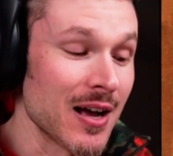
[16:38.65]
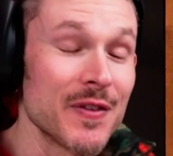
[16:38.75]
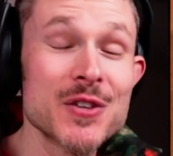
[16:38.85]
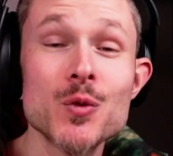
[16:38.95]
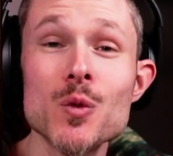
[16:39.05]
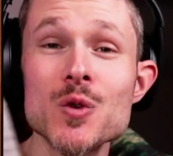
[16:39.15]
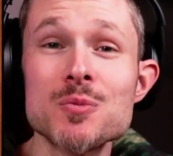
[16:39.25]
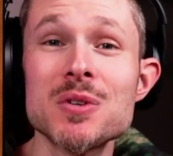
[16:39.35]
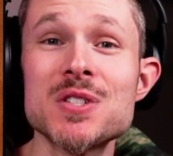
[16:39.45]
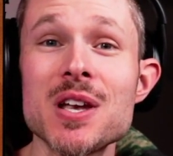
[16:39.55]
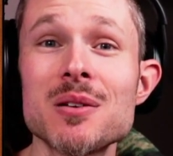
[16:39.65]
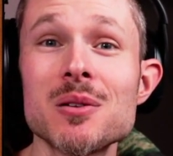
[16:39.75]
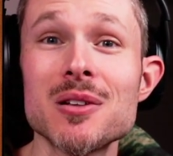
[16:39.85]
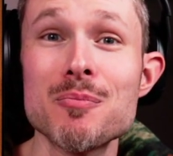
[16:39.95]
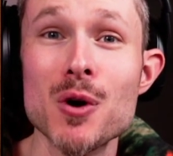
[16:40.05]
This one was
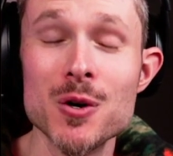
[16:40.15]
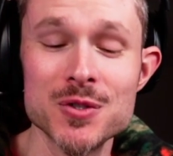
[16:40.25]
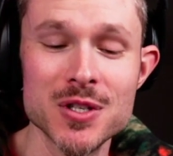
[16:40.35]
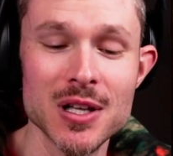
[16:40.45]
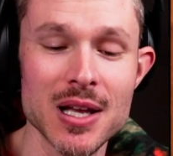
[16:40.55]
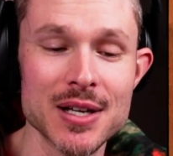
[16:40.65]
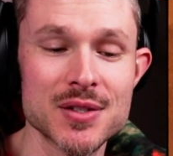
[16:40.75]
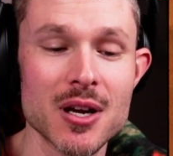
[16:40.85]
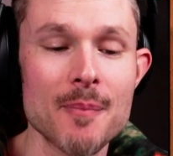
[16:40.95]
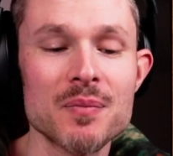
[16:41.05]
particularly personalized there.